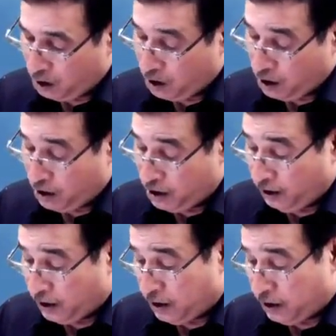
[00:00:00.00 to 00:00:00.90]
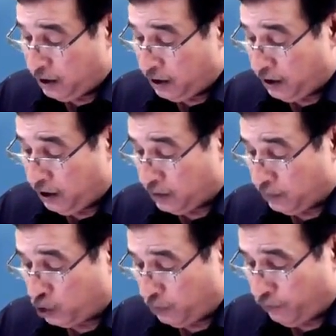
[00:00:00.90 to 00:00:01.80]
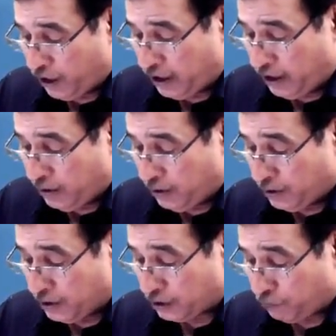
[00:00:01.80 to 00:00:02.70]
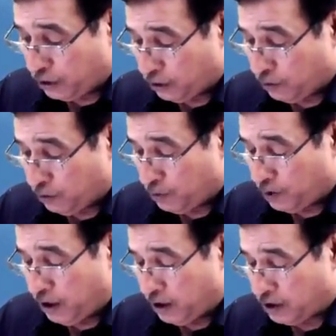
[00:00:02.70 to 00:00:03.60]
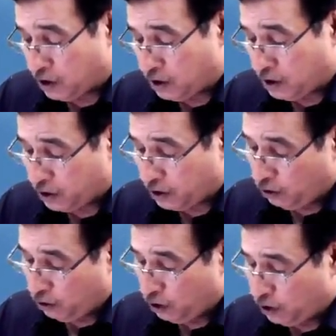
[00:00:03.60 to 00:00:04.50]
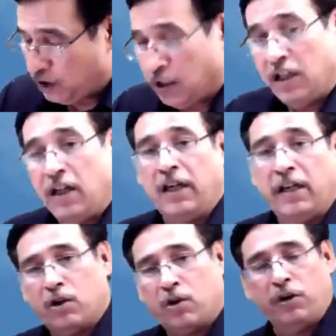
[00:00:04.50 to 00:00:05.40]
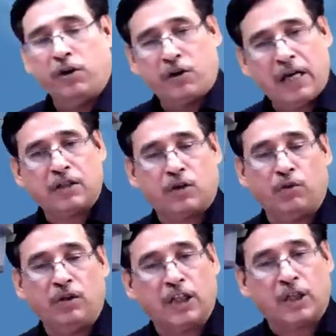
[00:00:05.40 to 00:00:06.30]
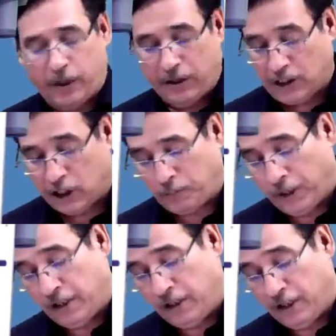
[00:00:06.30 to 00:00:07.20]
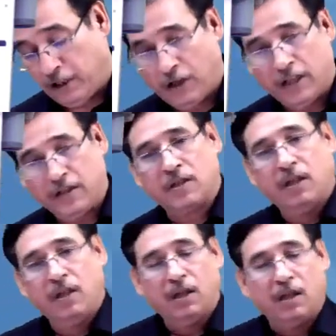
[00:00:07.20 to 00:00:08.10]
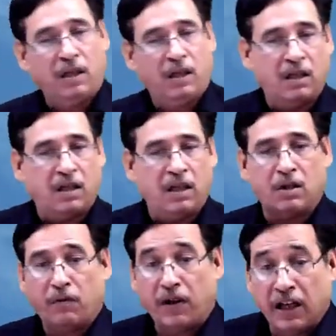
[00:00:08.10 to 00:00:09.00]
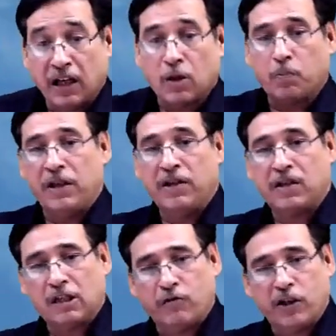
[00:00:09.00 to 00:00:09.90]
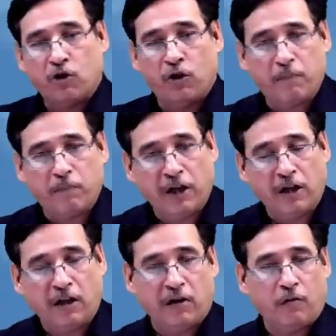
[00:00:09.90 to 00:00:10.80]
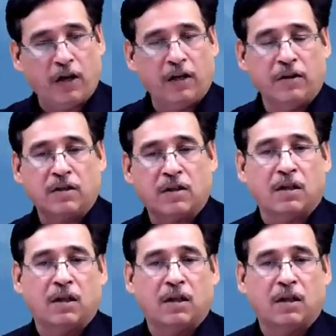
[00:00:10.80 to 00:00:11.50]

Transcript: Unearned income, to be very honest with you, it is logically in contrast to the expenses paid in advance. In case of expenses which you have paid in advance,